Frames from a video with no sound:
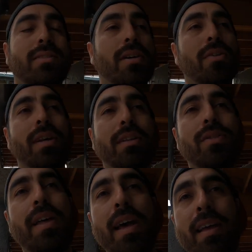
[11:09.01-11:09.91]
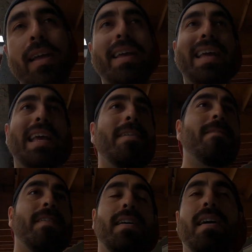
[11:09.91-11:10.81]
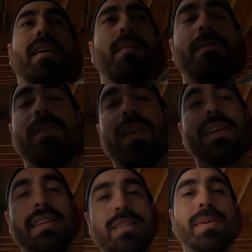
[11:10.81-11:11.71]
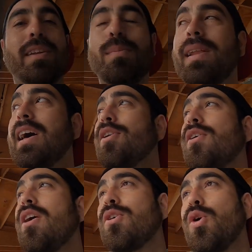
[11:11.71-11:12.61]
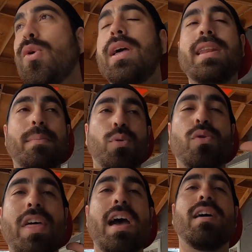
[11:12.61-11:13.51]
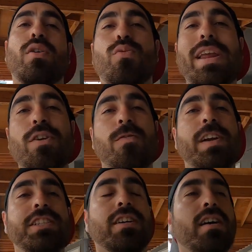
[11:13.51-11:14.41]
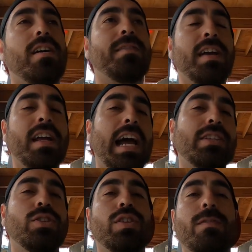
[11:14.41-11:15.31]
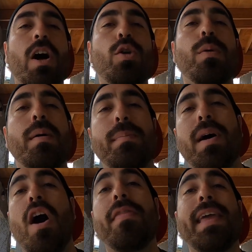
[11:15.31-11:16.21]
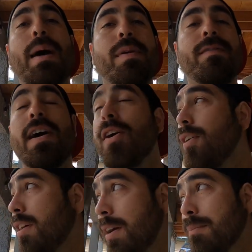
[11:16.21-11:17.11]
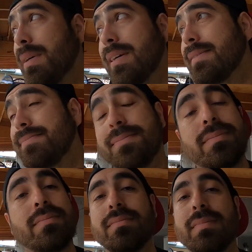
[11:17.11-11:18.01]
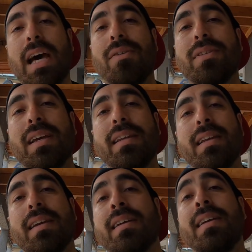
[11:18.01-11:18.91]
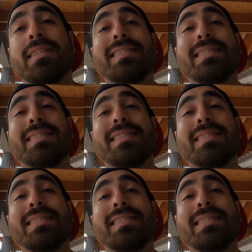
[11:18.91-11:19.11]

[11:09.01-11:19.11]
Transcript: So I don't need to do that. If um, I feel like it needs to be a little bit louder, I'll go in and pull that uh, radio fascia off and turn the volume up on the amplifier, but I don't think I need it.